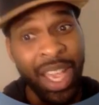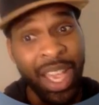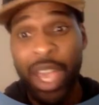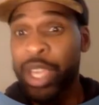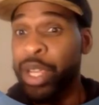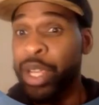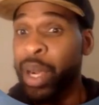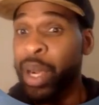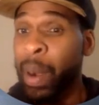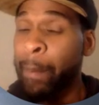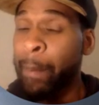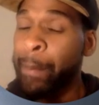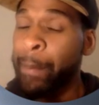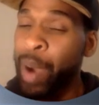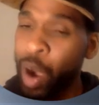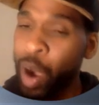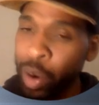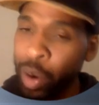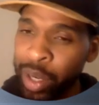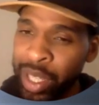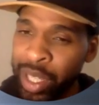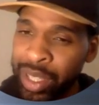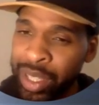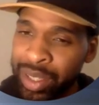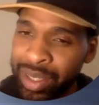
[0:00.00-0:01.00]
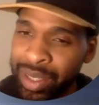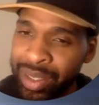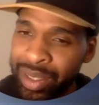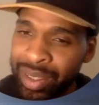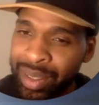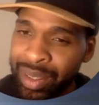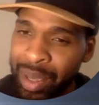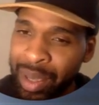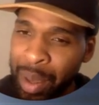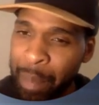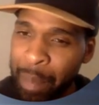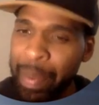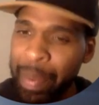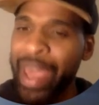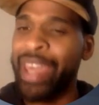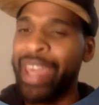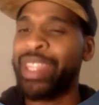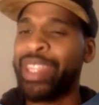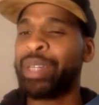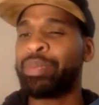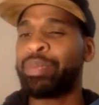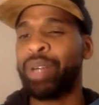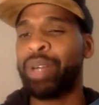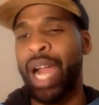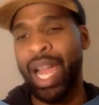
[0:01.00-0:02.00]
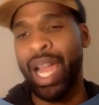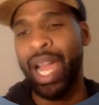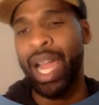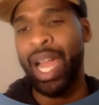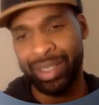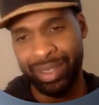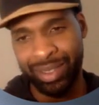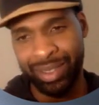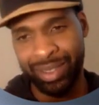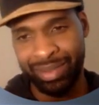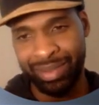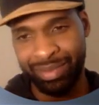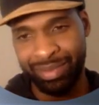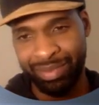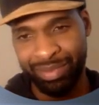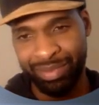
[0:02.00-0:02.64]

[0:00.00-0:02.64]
your opponents pay the price.